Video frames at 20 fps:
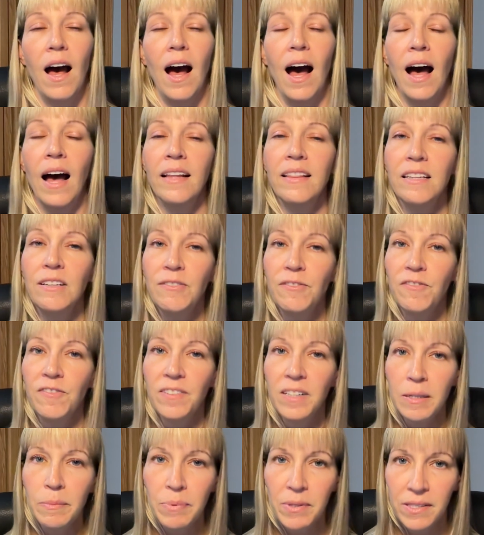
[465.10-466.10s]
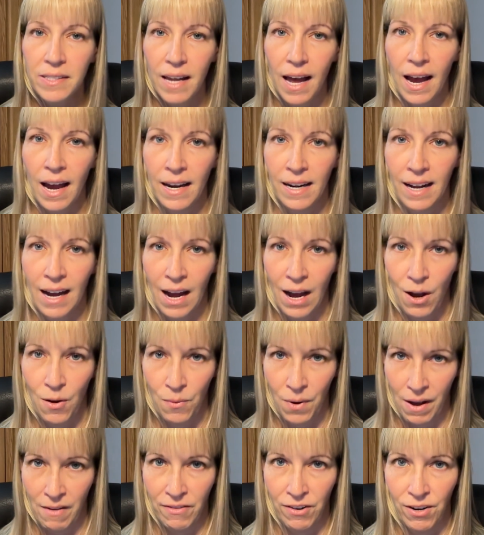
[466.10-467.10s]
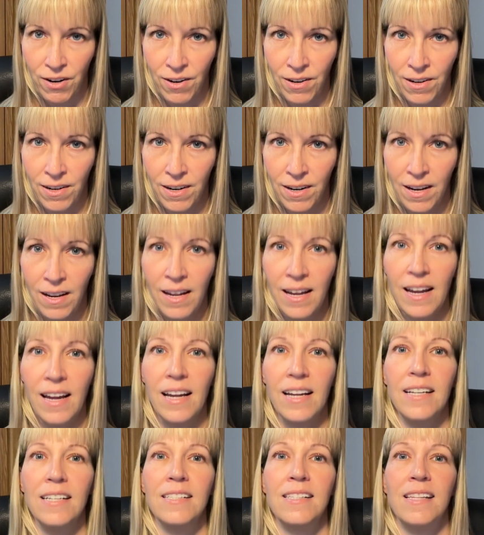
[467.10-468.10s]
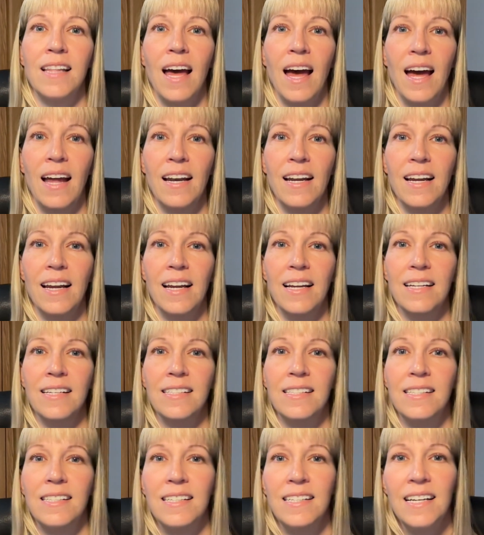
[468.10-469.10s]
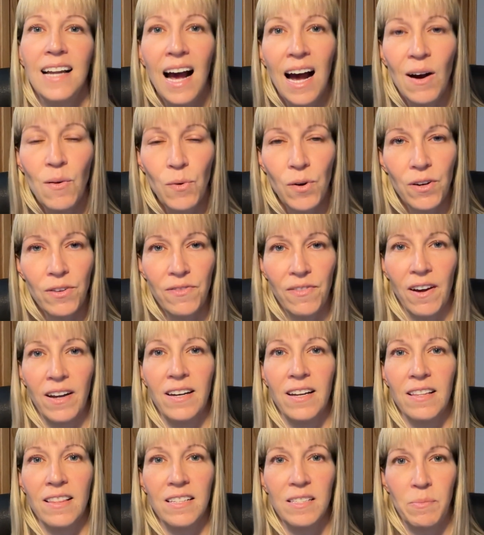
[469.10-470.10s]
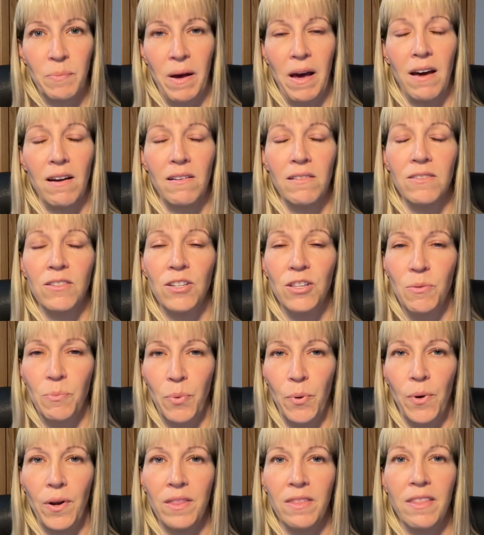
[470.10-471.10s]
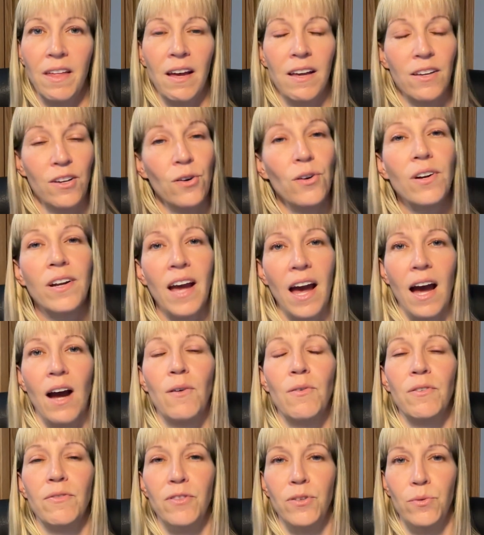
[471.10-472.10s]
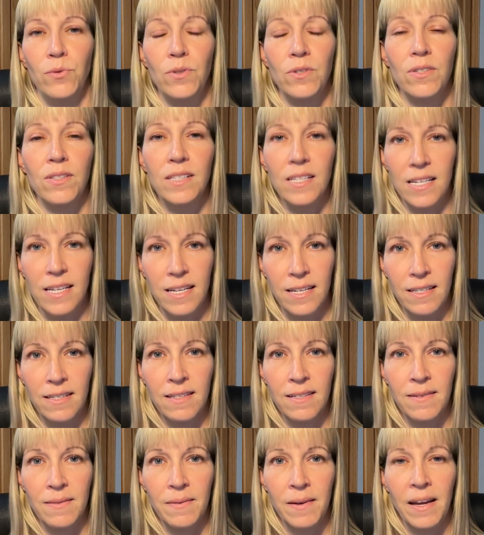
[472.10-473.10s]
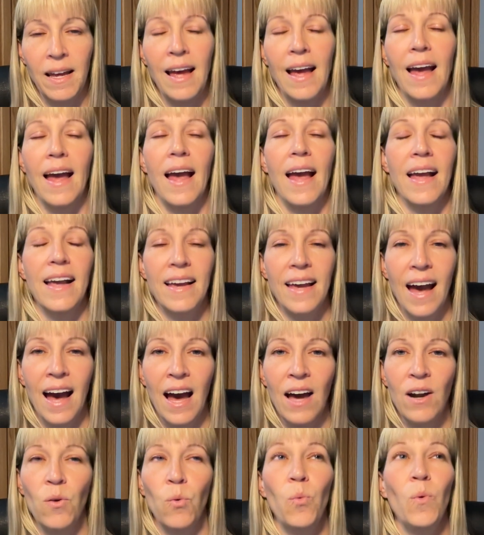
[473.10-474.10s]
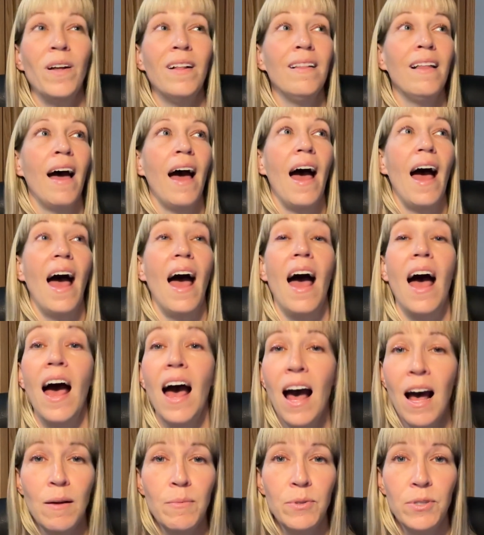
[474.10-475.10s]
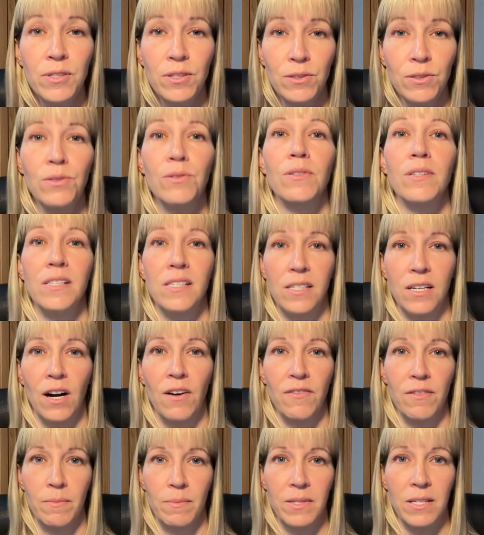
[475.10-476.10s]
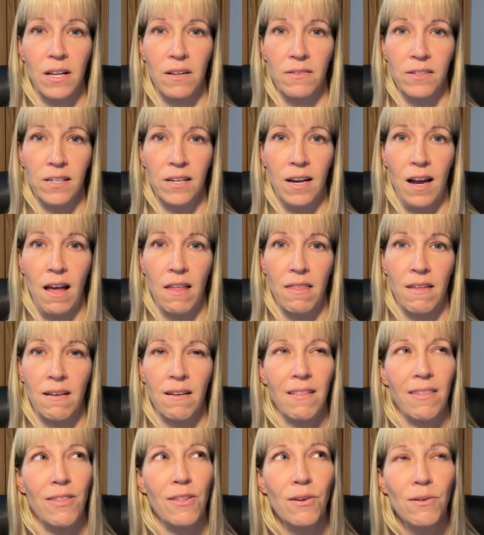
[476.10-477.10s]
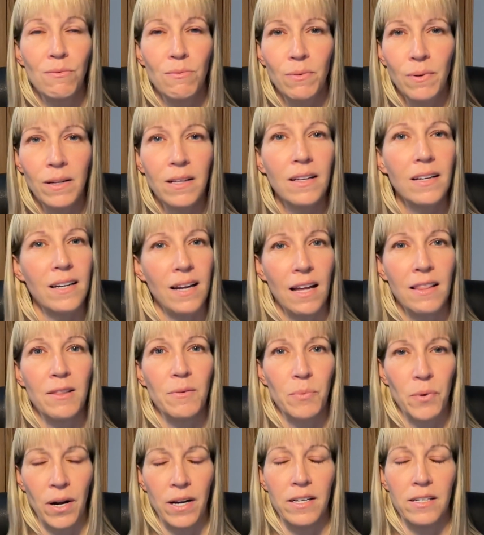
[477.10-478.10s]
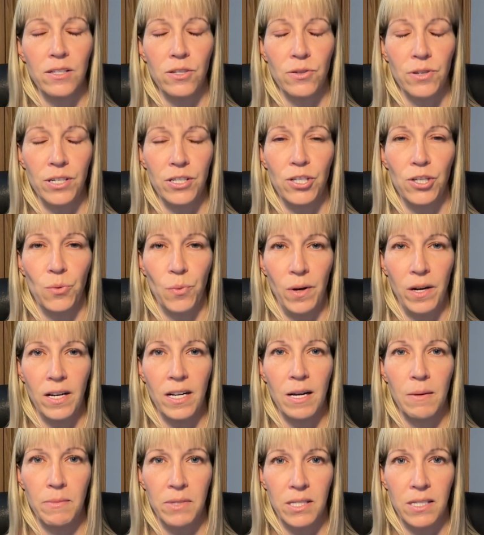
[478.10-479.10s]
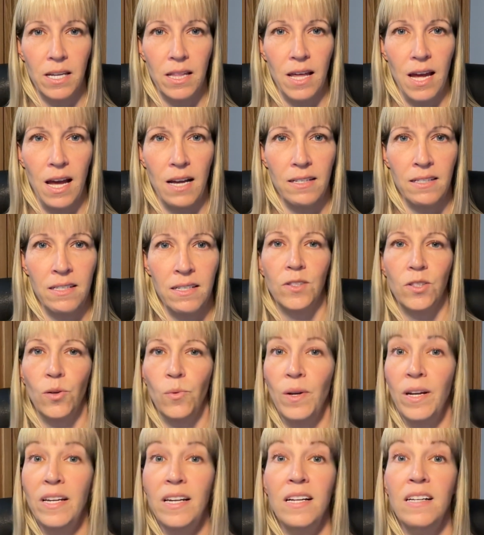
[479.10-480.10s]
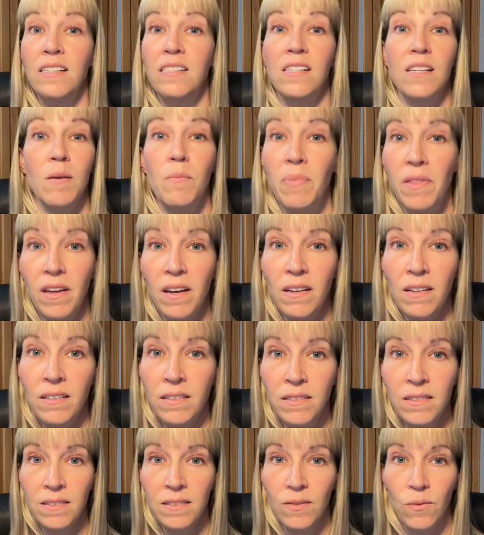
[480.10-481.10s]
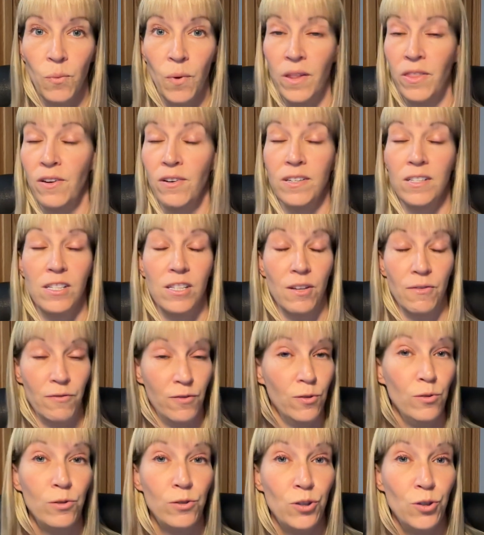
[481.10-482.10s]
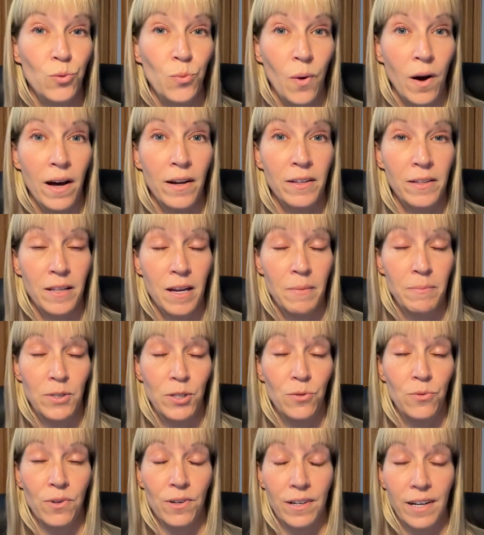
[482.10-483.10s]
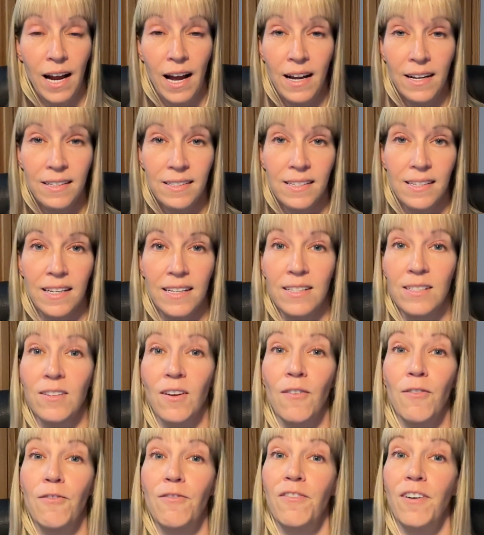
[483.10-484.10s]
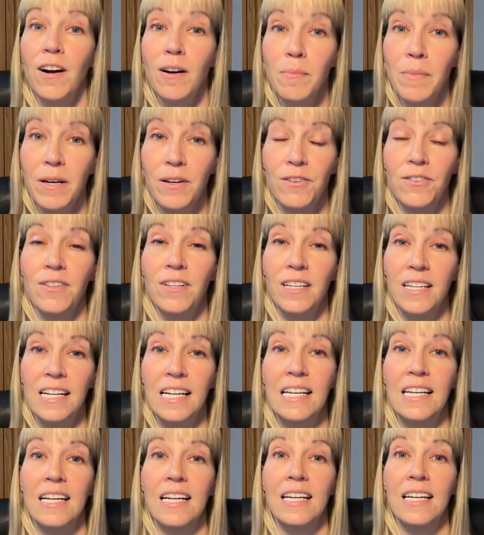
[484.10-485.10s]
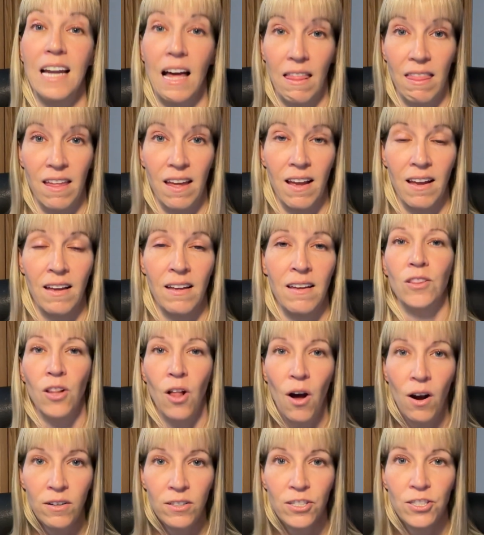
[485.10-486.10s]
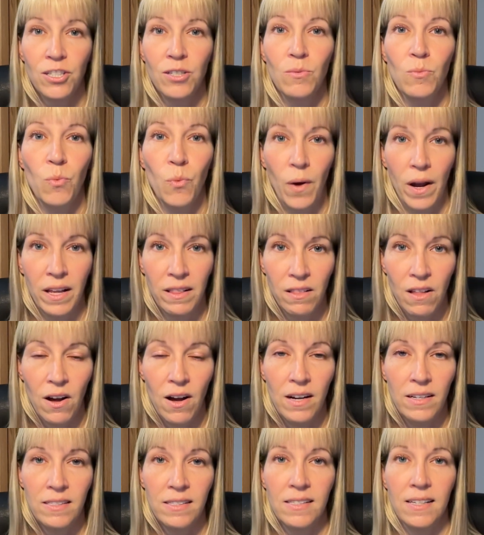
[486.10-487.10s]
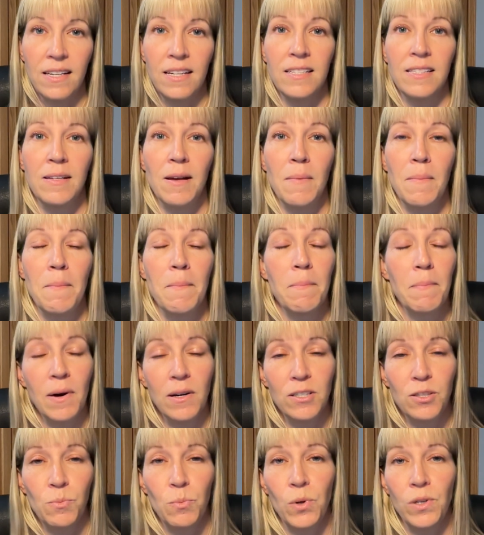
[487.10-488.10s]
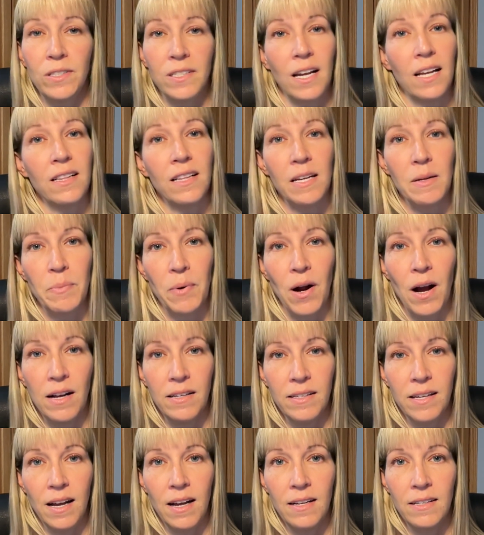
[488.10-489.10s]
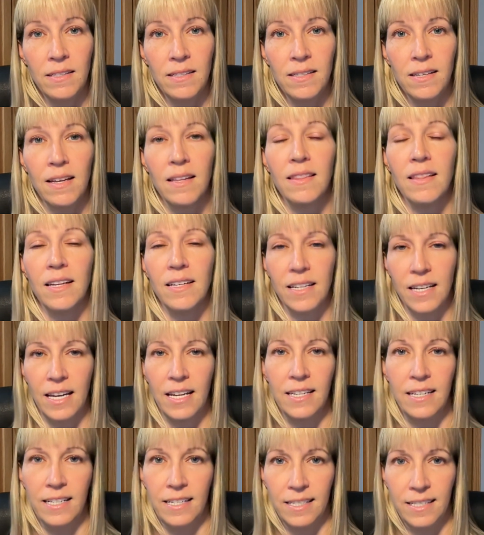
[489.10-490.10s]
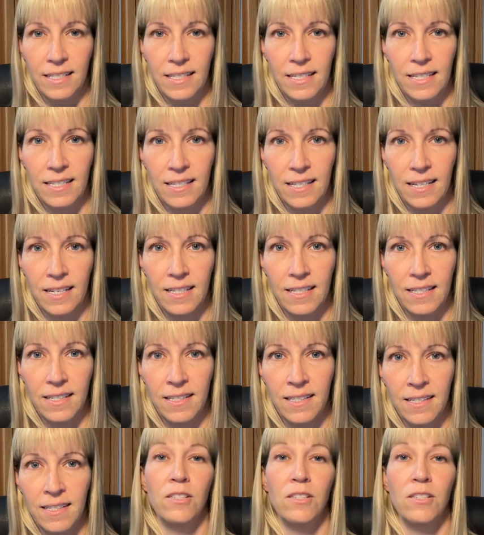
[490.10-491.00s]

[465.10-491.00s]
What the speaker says: On the flip side, however, is that it is not worth fighting this battle to the point that your cat refuses to eat. A cat will absolutely starve themselves to death. They're really not the brightest creature when it comes to that. So eating something, whether it's the food you wanted them to or not, is far better than eating nothing. Long-term weight loss is a much more deadly process than kidney disease is.